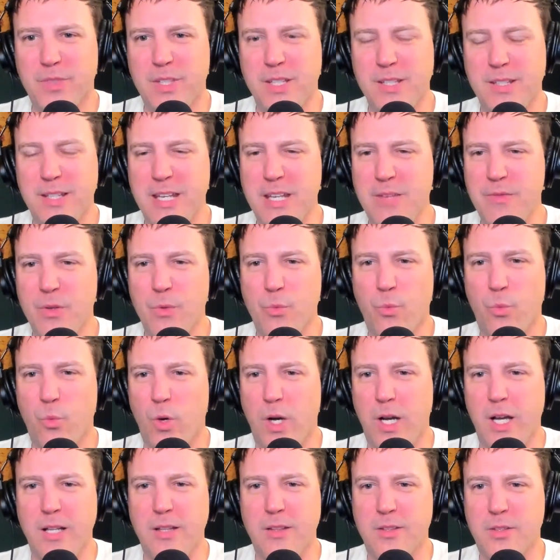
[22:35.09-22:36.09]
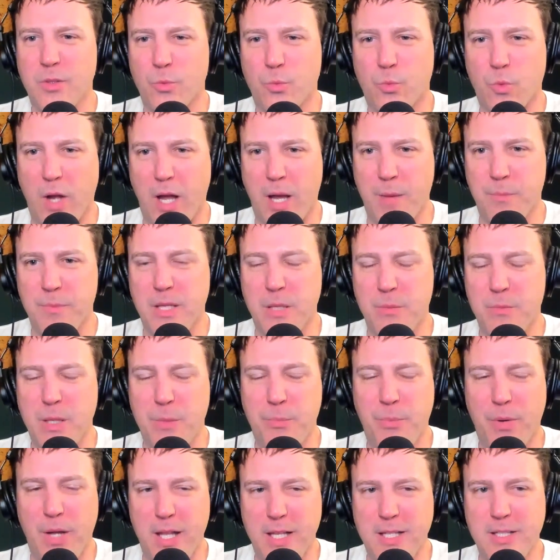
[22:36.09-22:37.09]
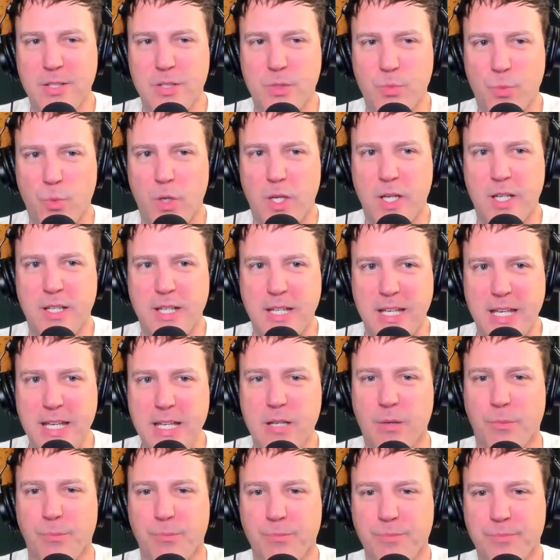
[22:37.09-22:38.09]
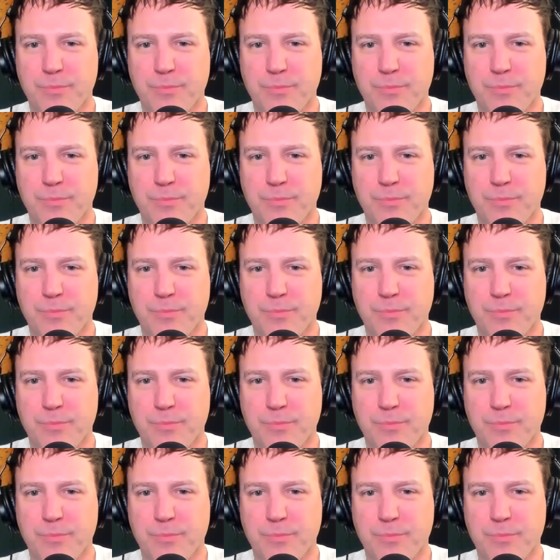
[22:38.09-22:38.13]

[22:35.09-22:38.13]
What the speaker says: Did they even want to rob them? They probably just wanted to eat them.